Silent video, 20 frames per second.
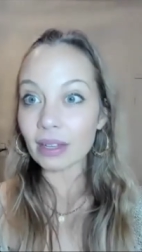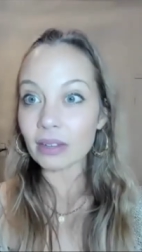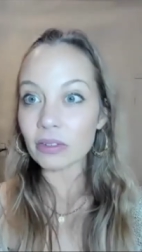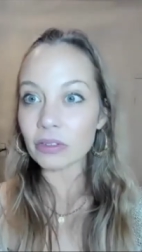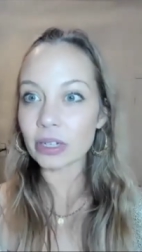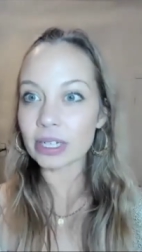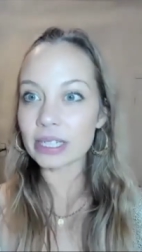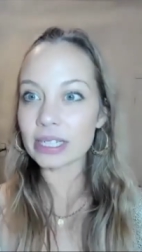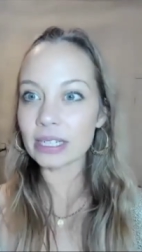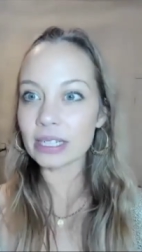
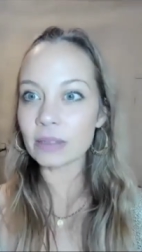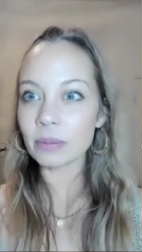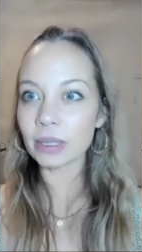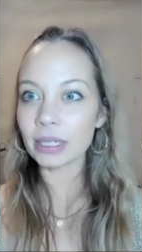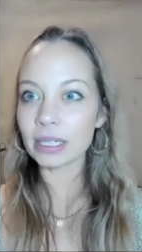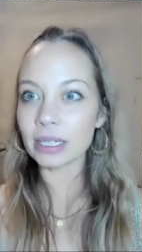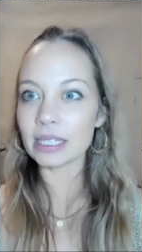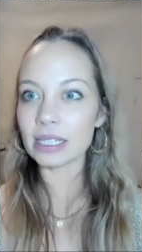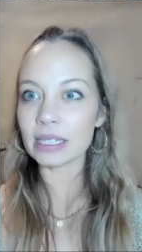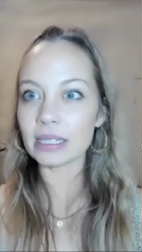So I just
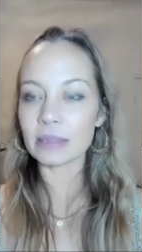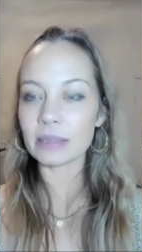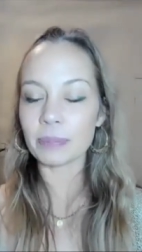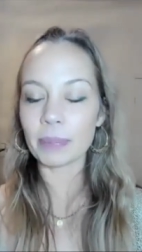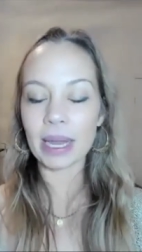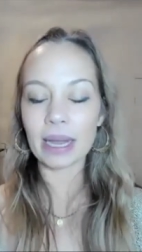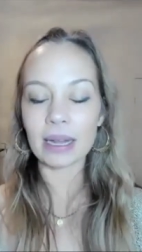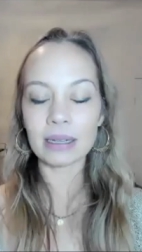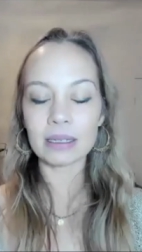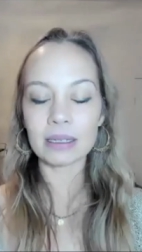want to just
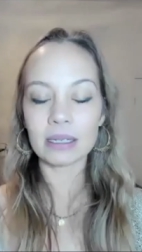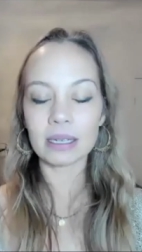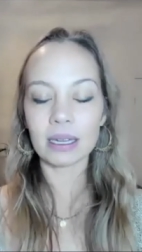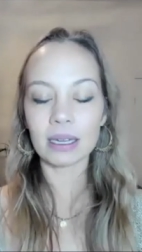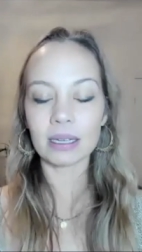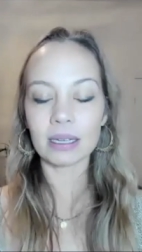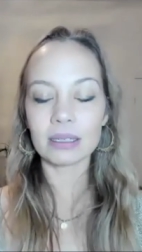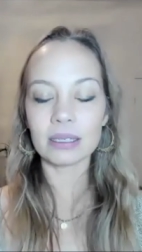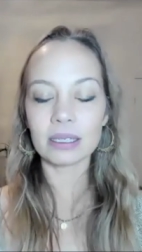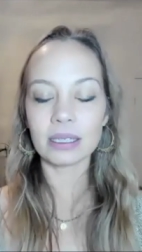spend
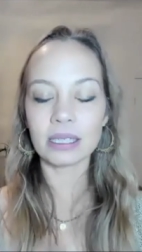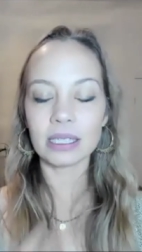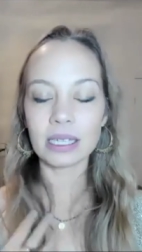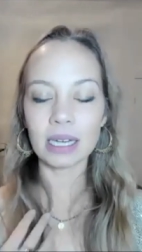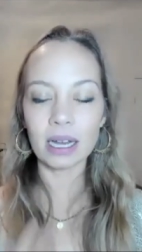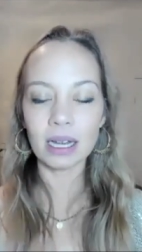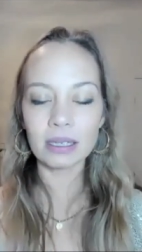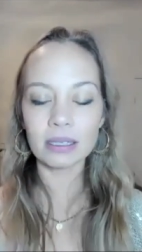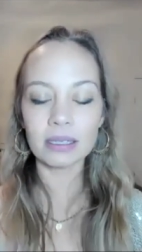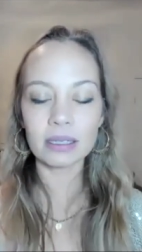
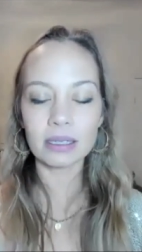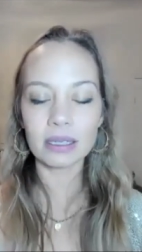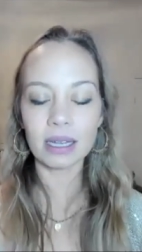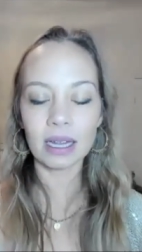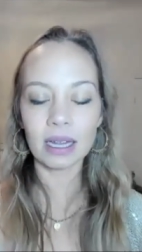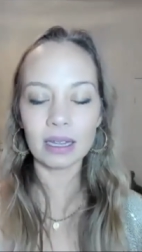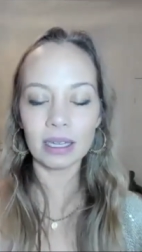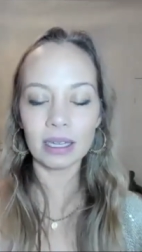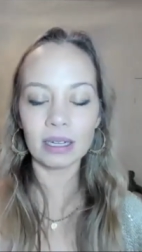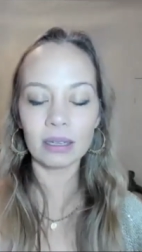just
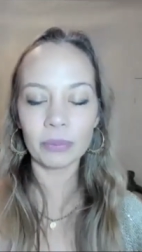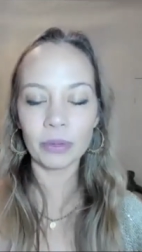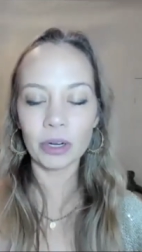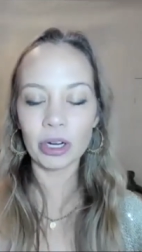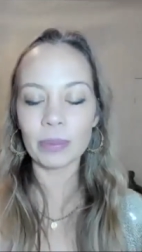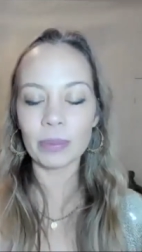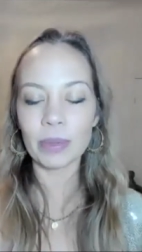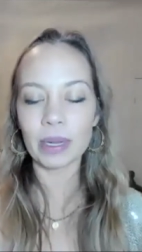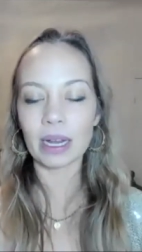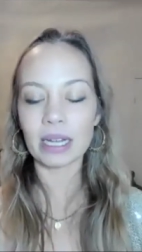a little
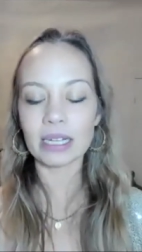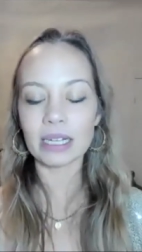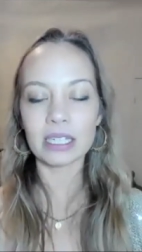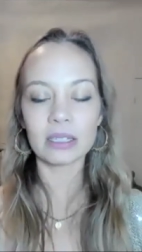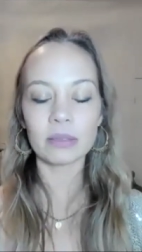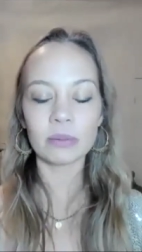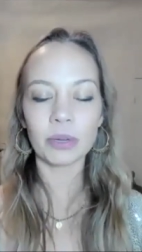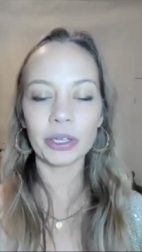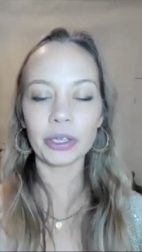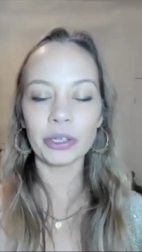moment. I
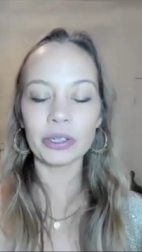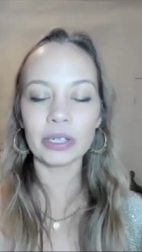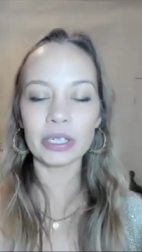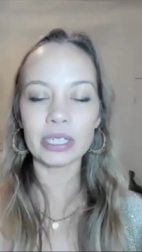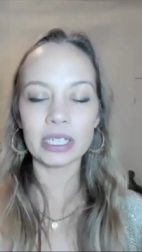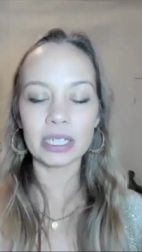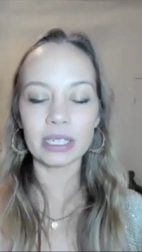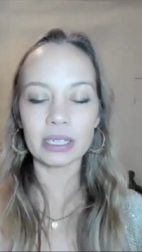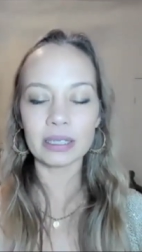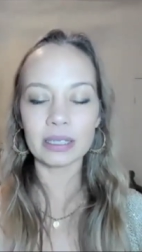just want you to
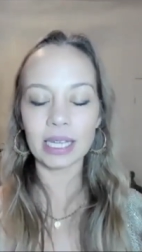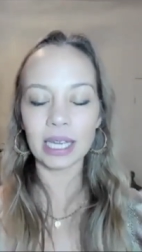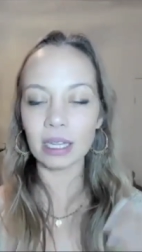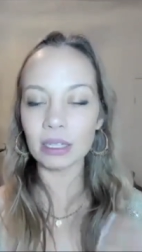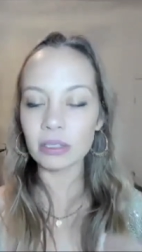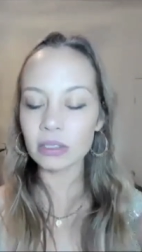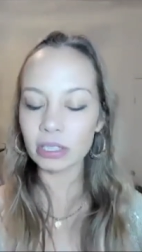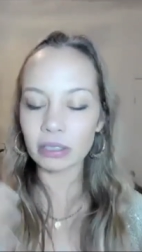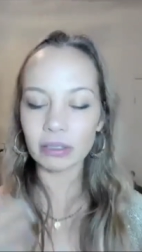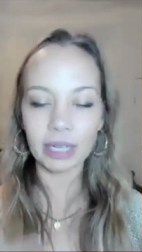just
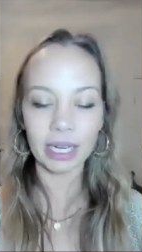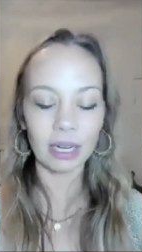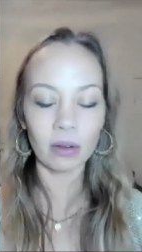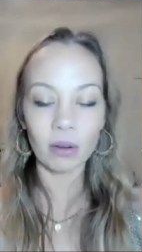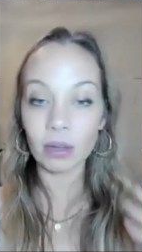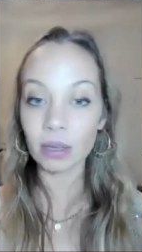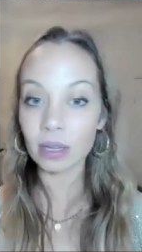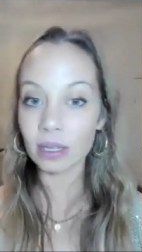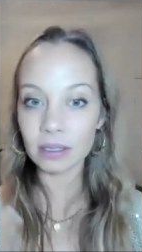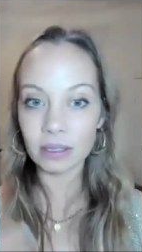integrate
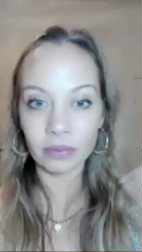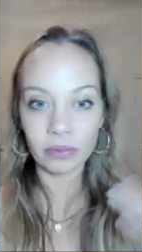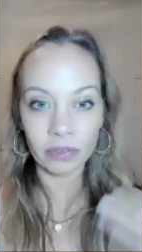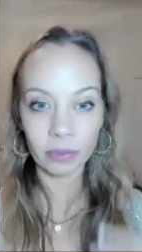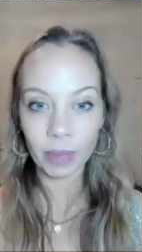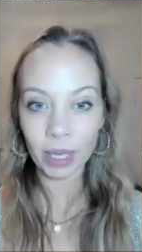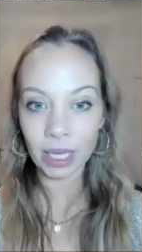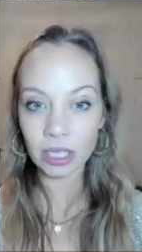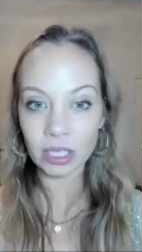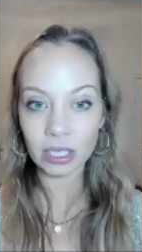all this
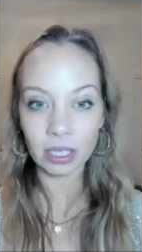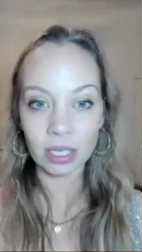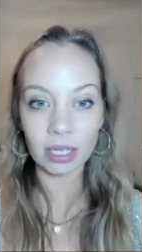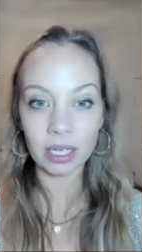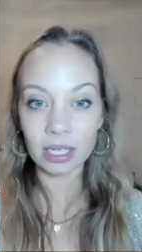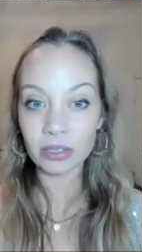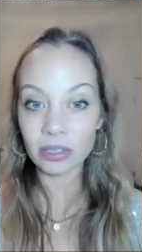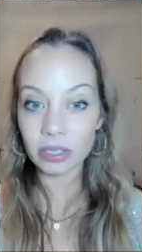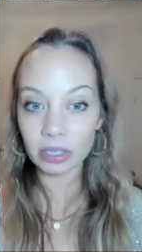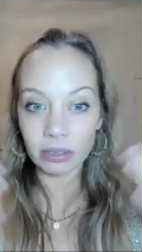information,
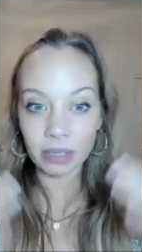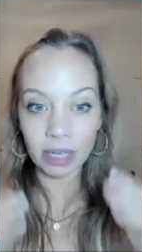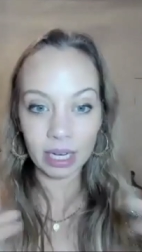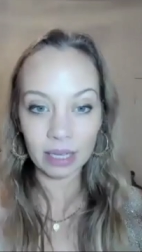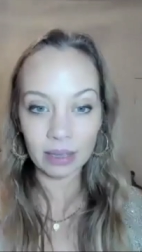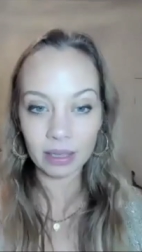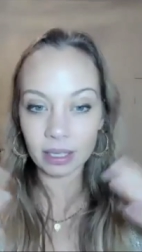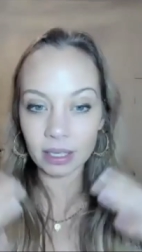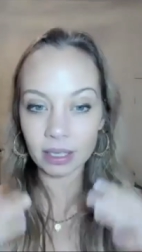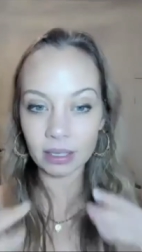
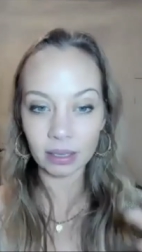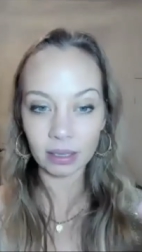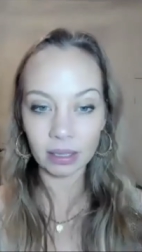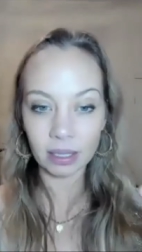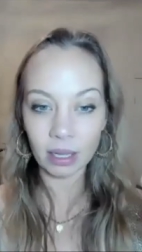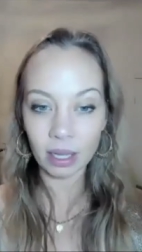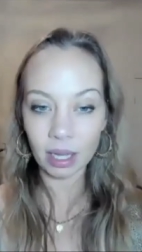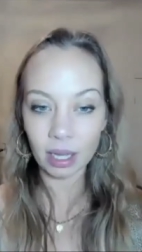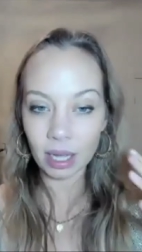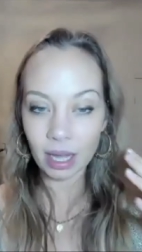integrate the little
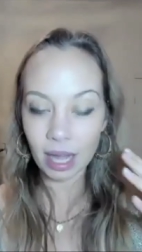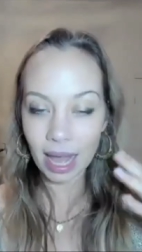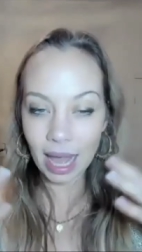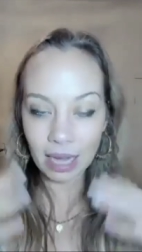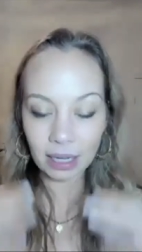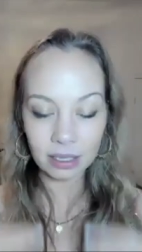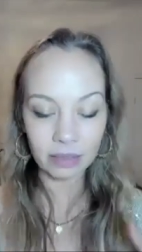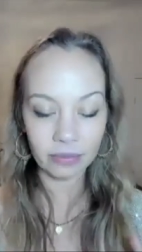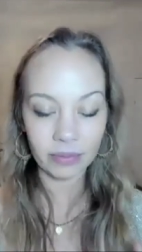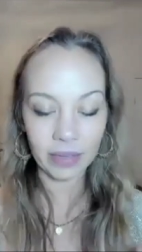
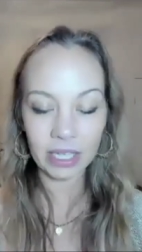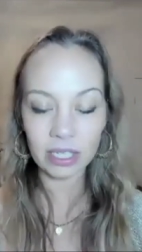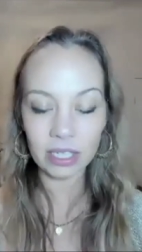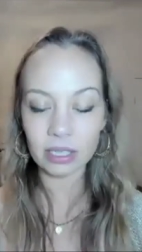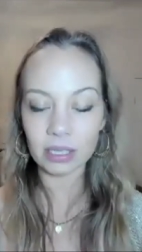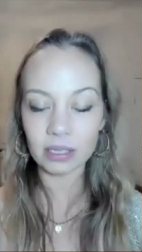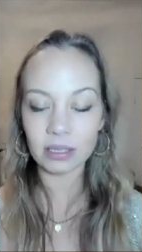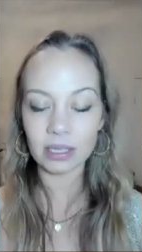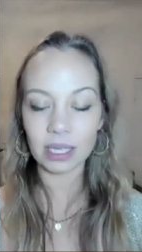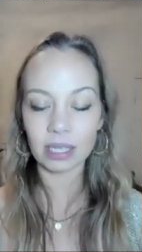
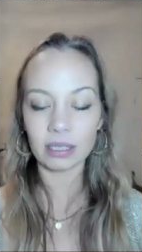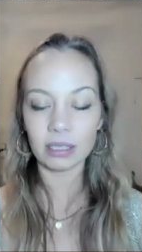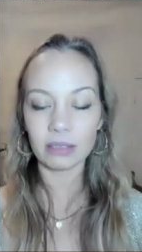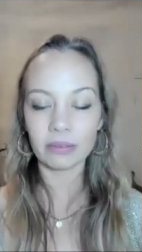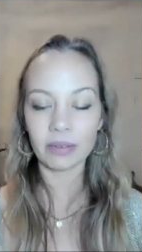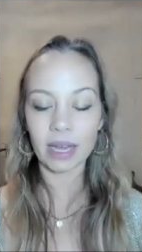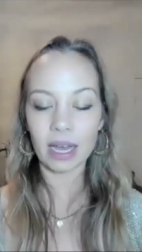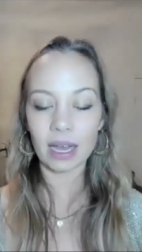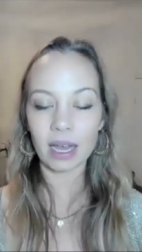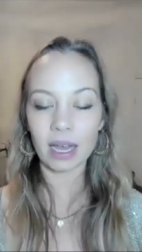activations that
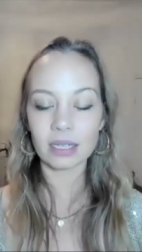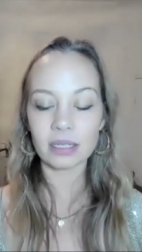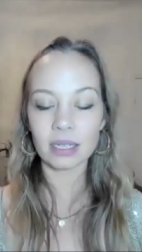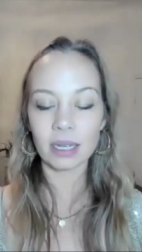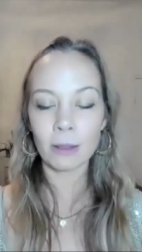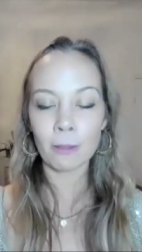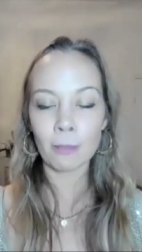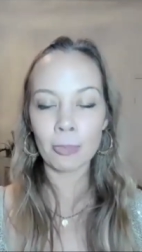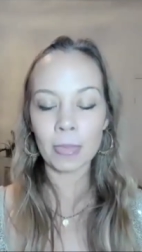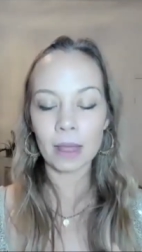you've had.
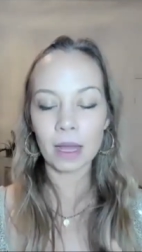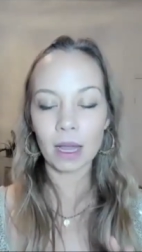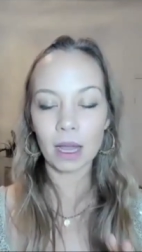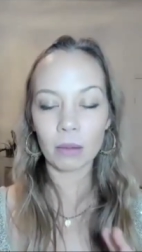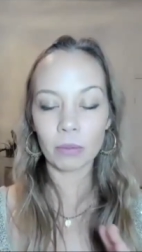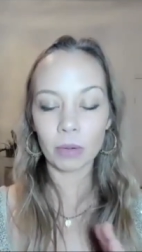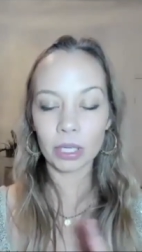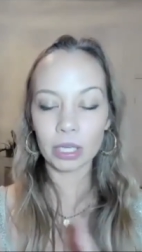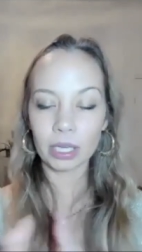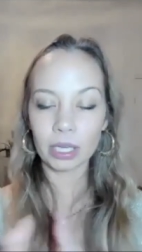
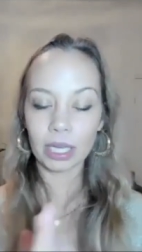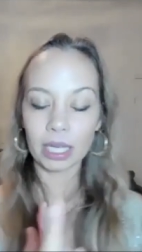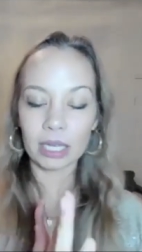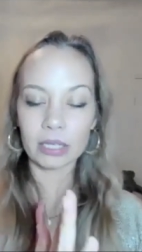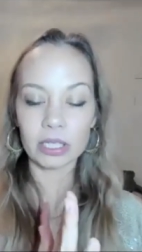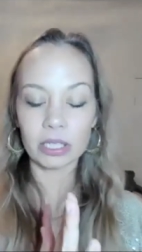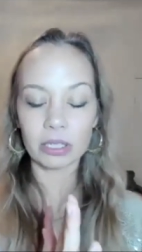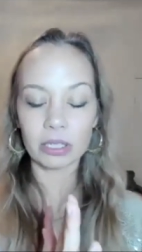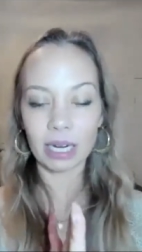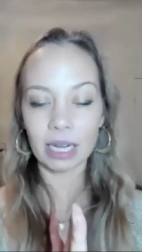I want you to
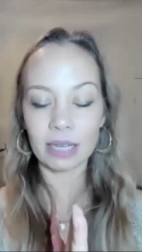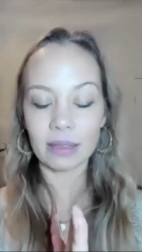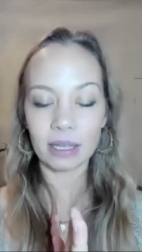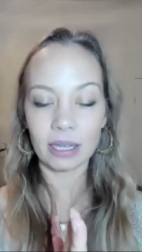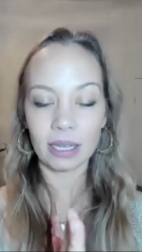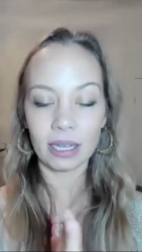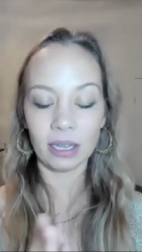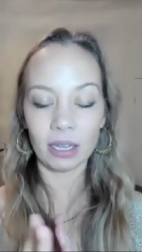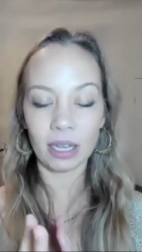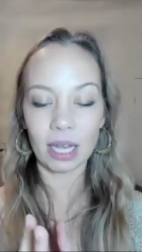integrate
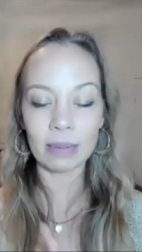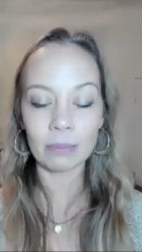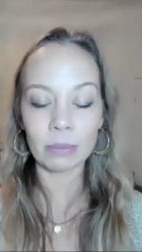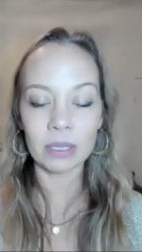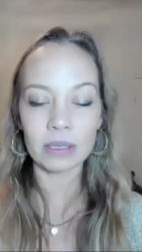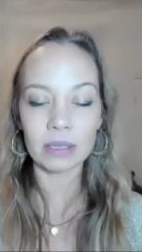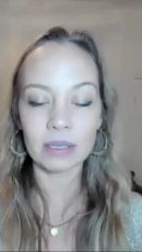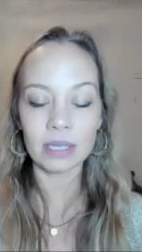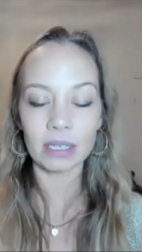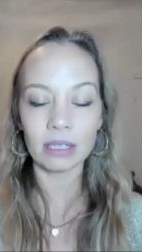the
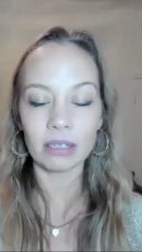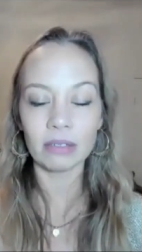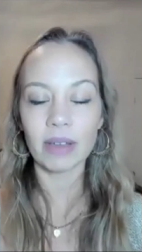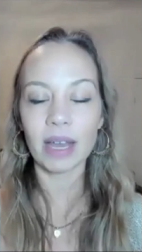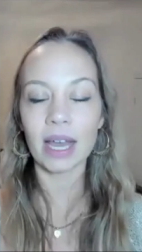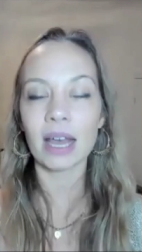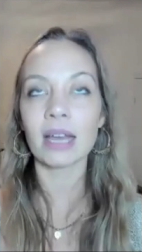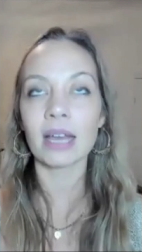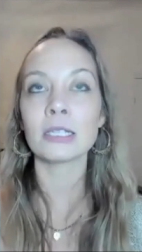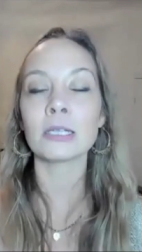alignments that you've
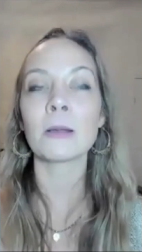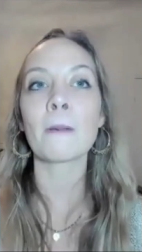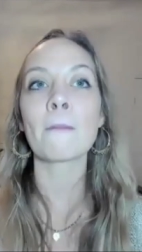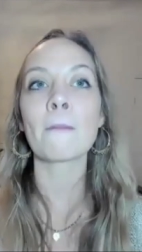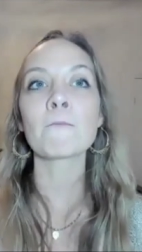had.